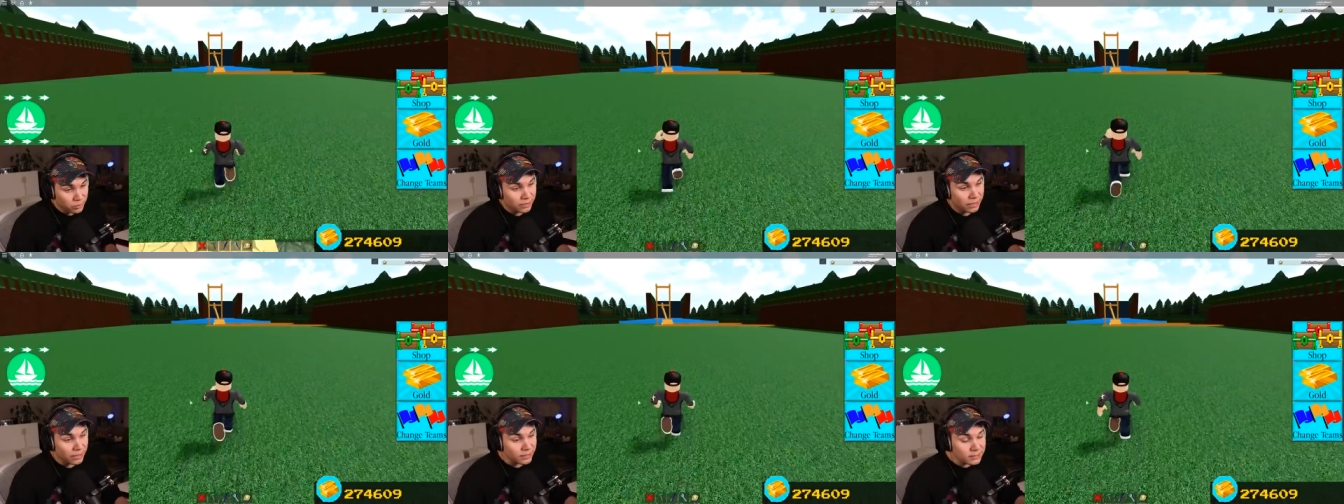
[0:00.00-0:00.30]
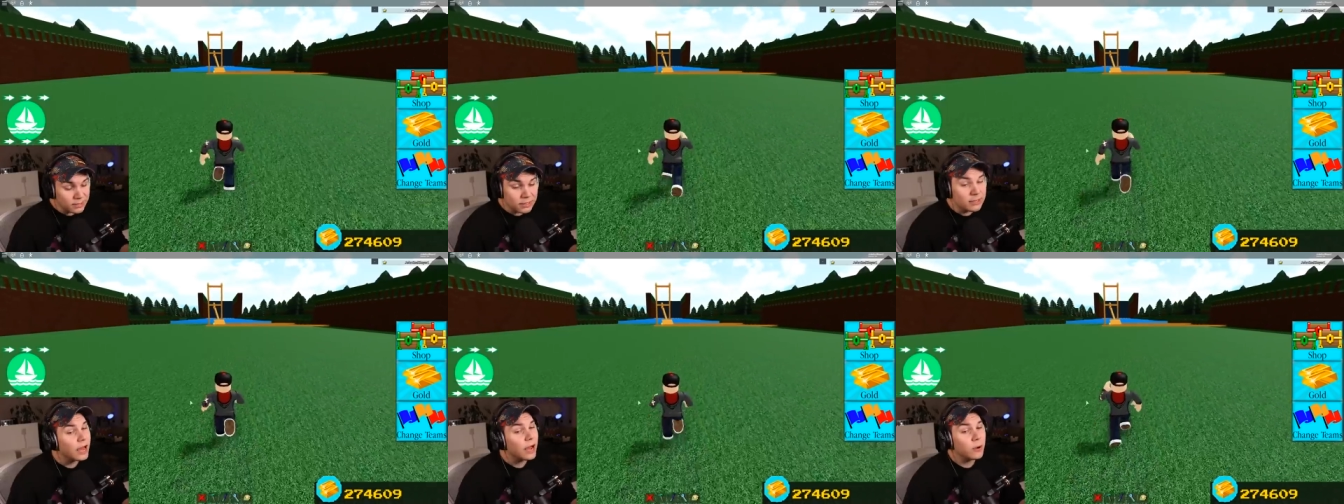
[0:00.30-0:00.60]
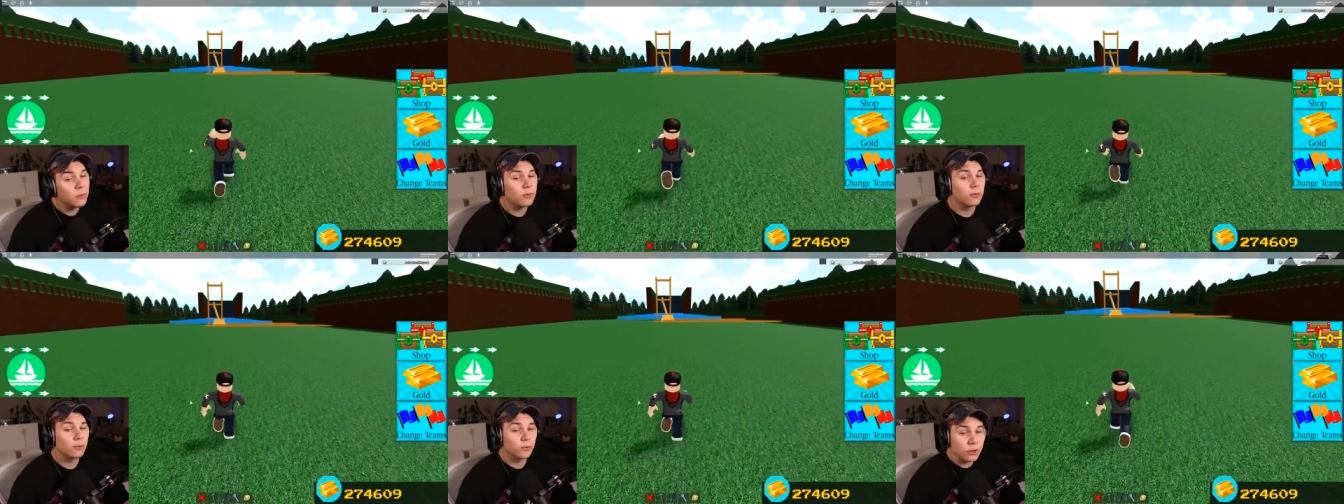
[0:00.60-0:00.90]
but that's not
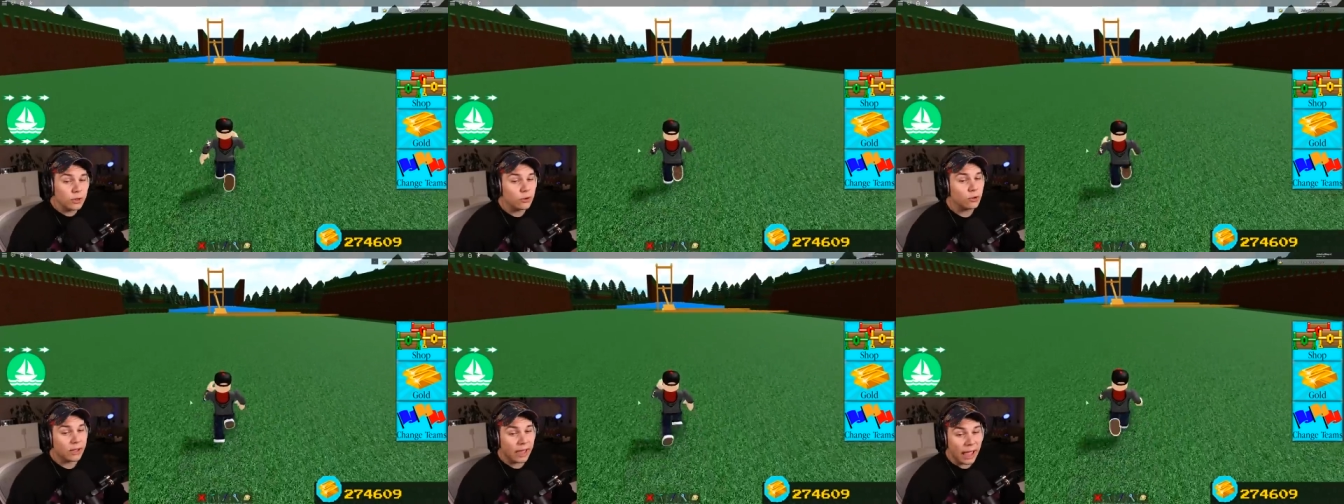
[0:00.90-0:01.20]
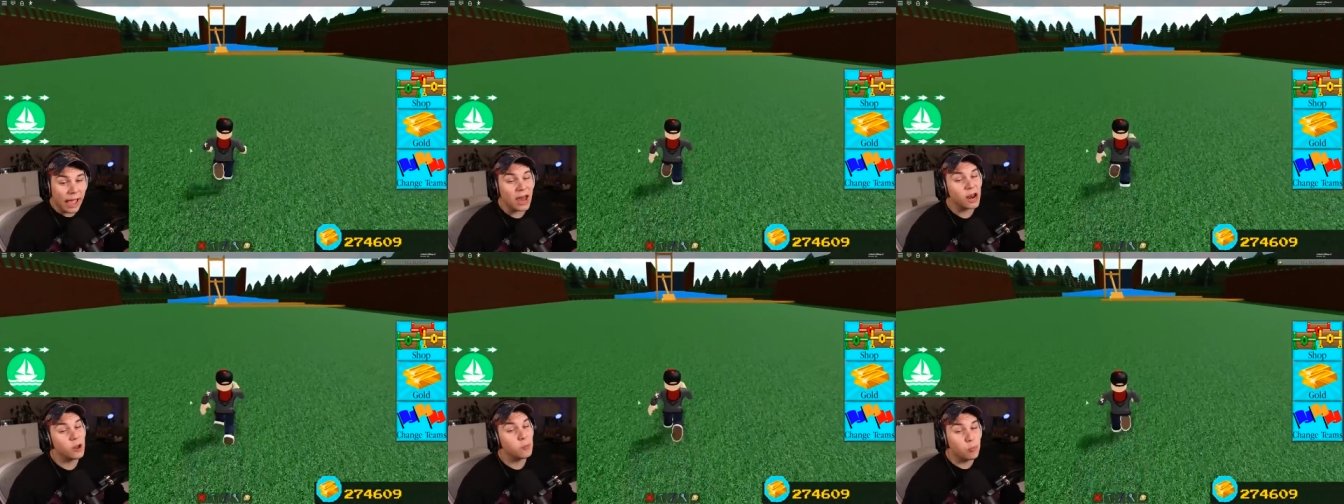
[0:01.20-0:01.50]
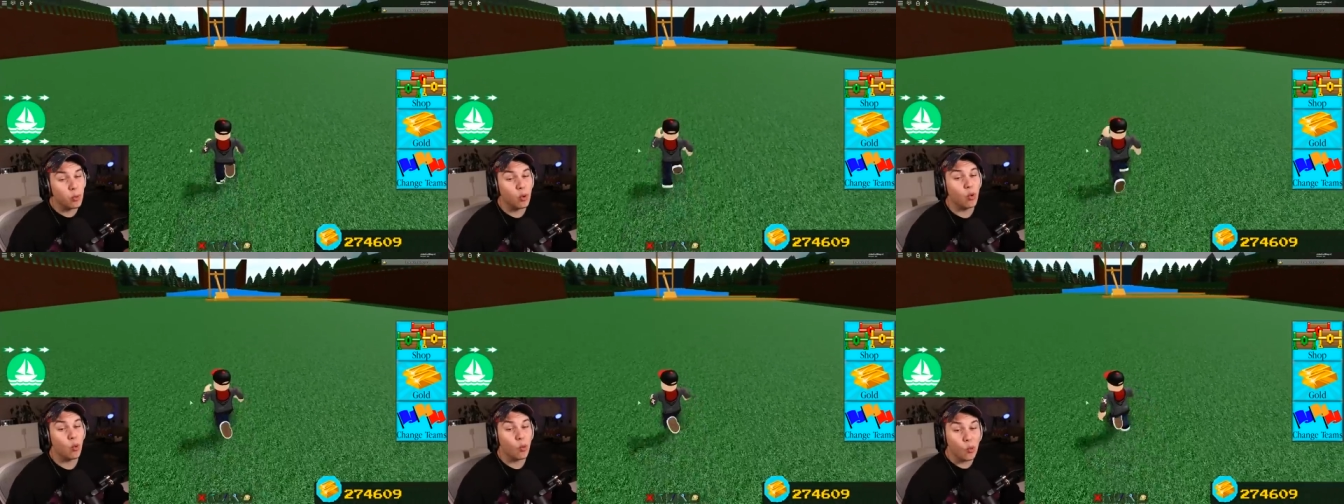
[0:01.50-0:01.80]
how a real
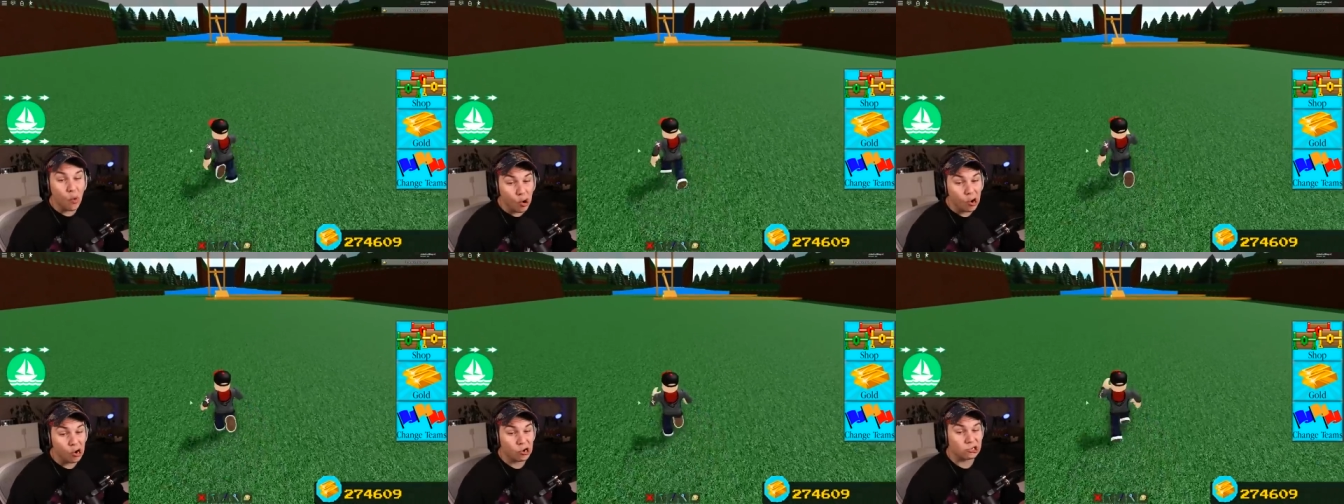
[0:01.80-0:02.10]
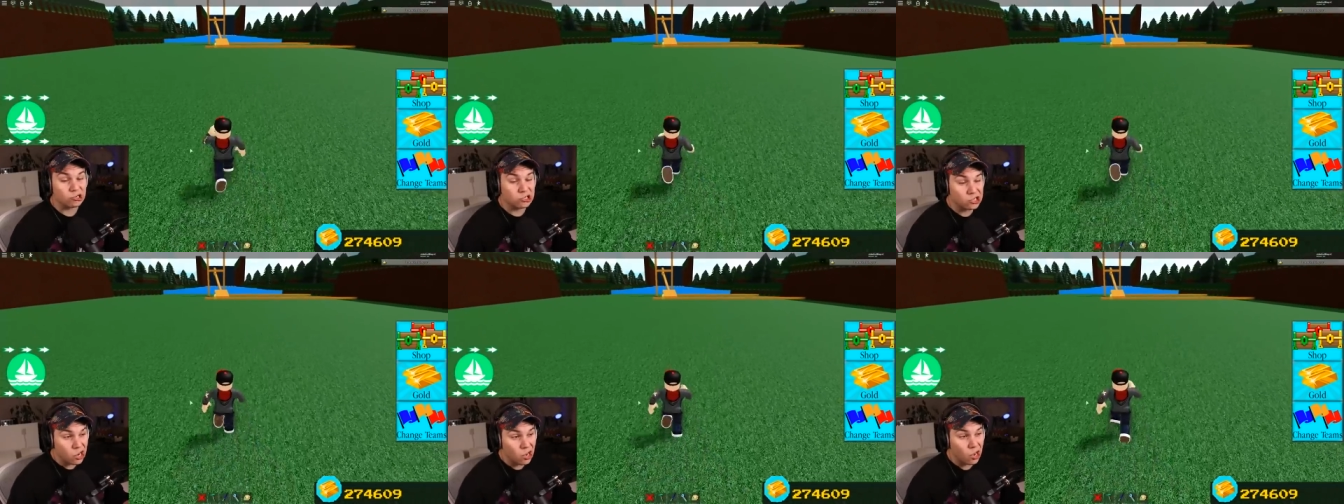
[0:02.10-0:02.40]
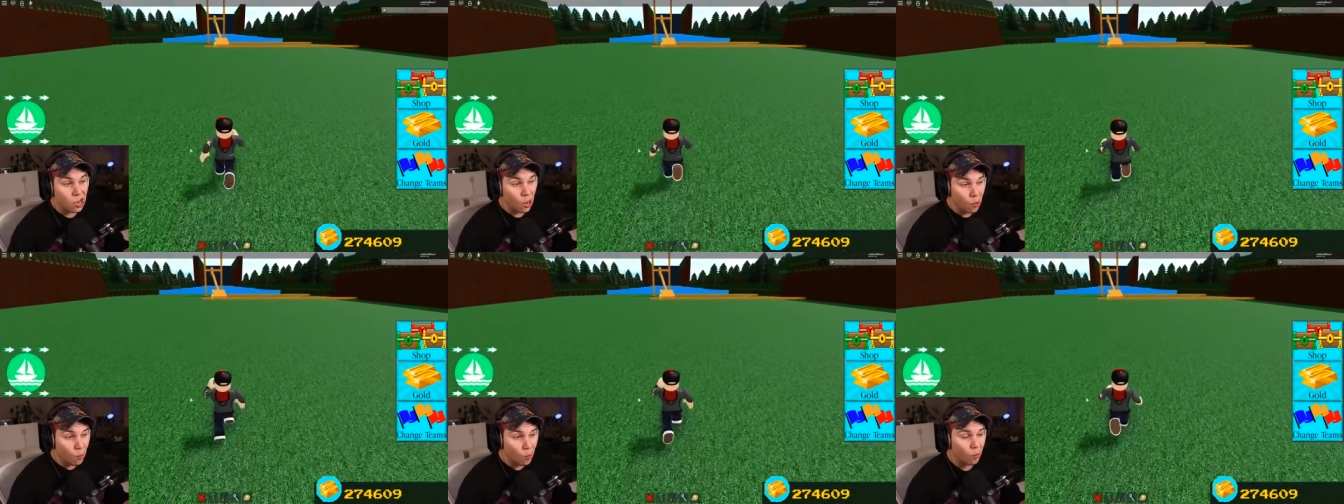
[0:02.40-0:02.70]
catapult works, you
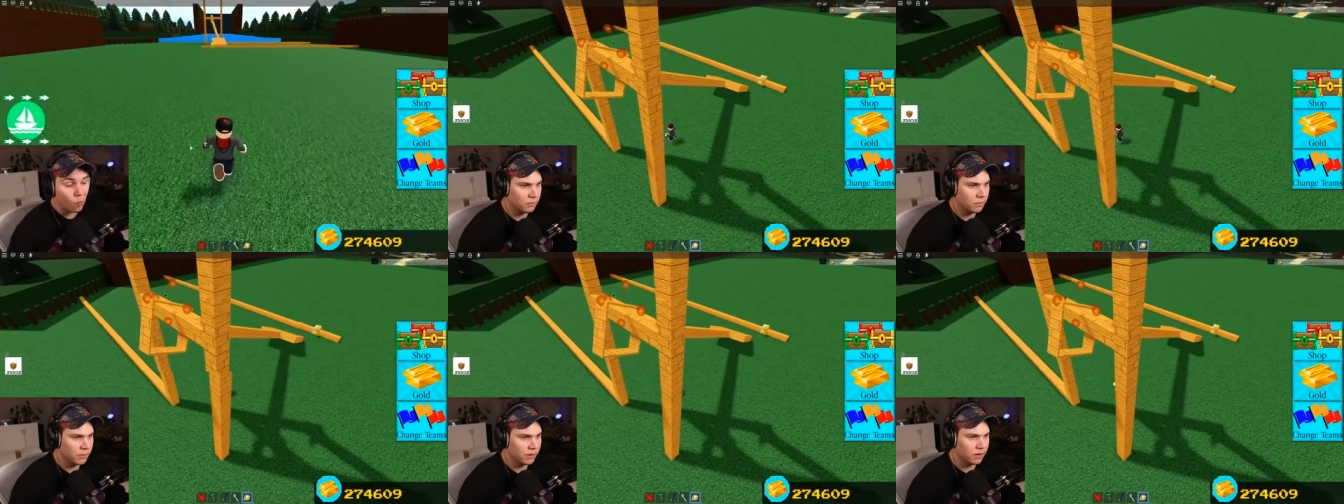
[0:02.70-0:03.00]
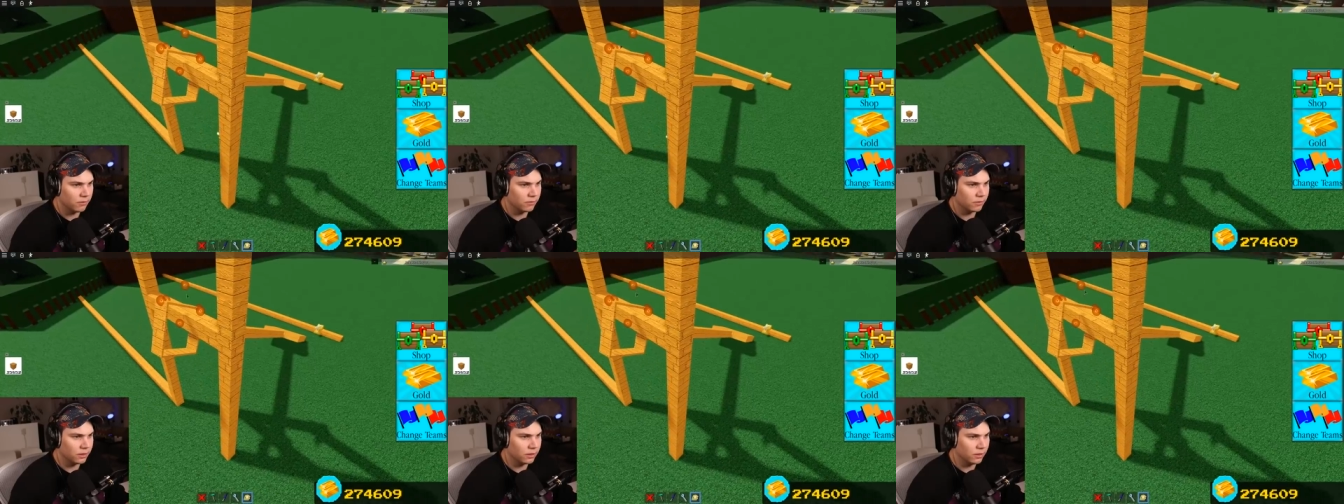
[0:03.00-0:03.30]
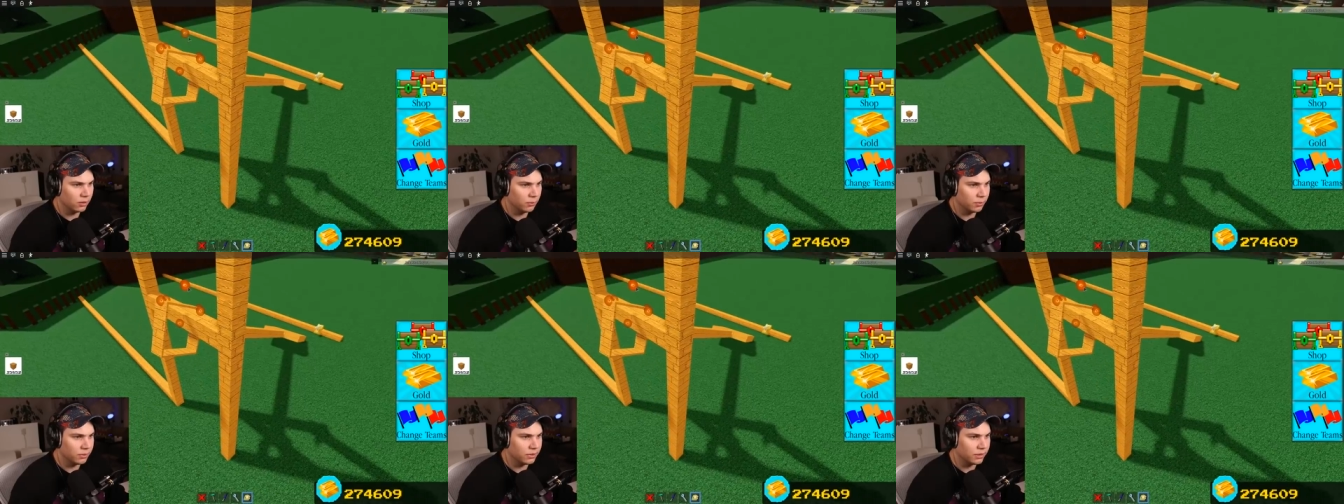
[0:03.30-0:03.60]
know? Let me make
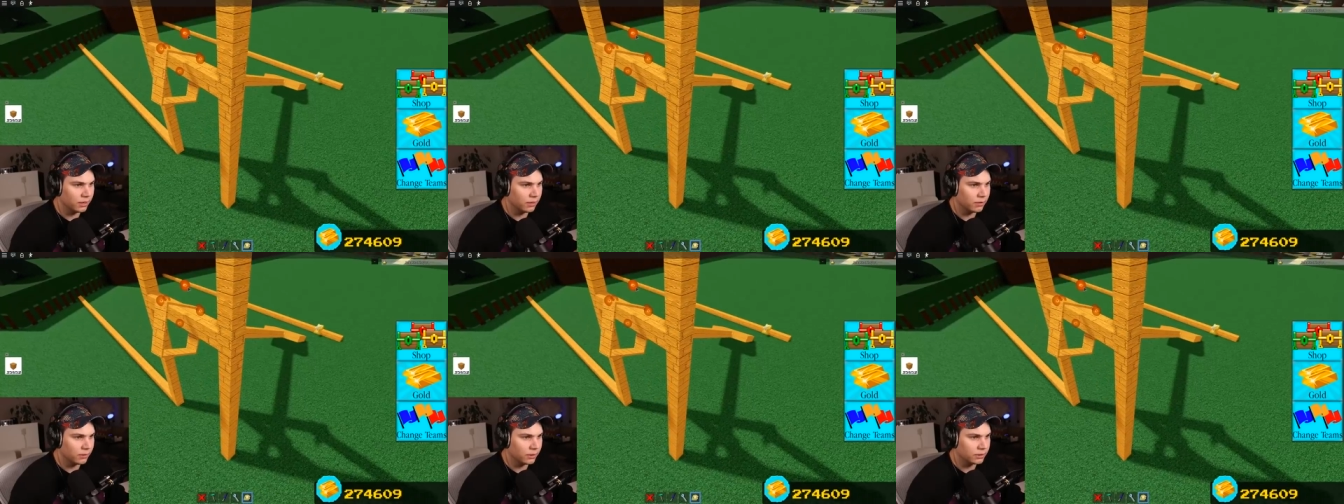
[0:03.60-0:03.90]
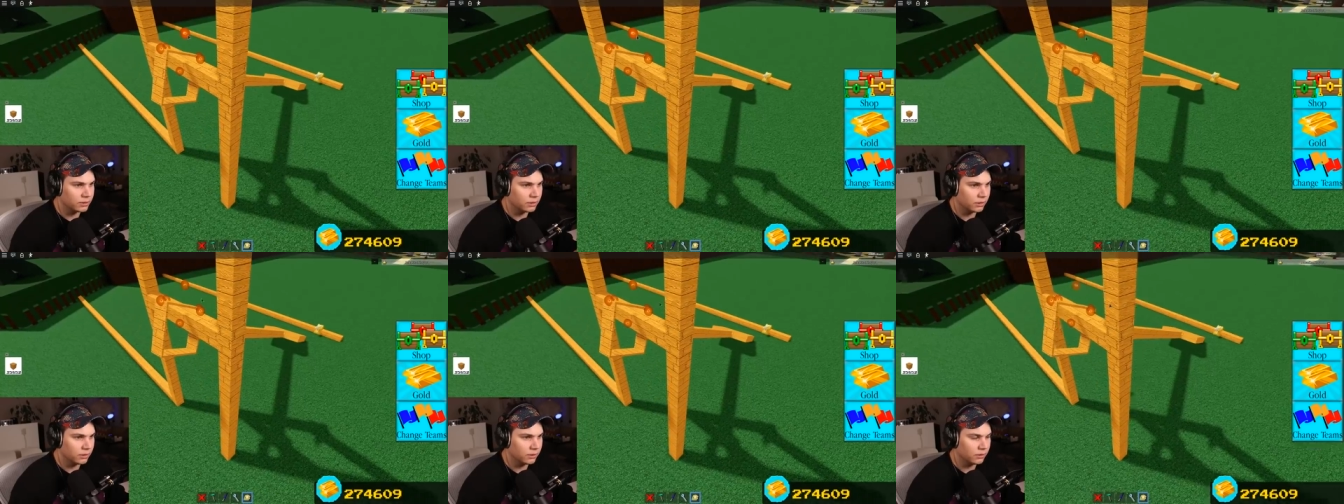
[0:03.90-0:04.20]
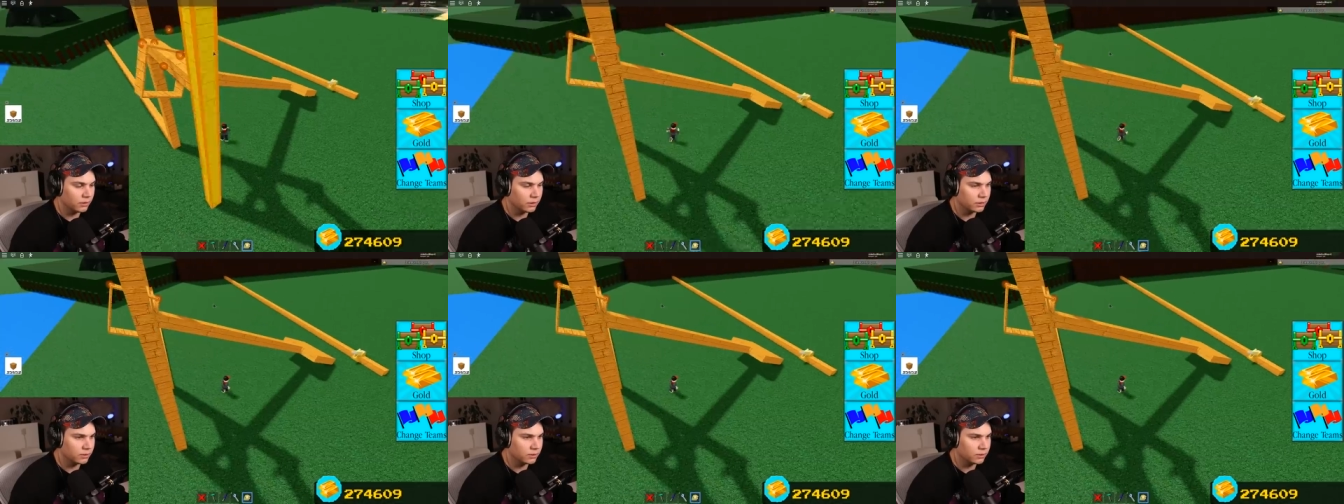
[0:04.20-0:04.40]
everything a little bit thicker, actually.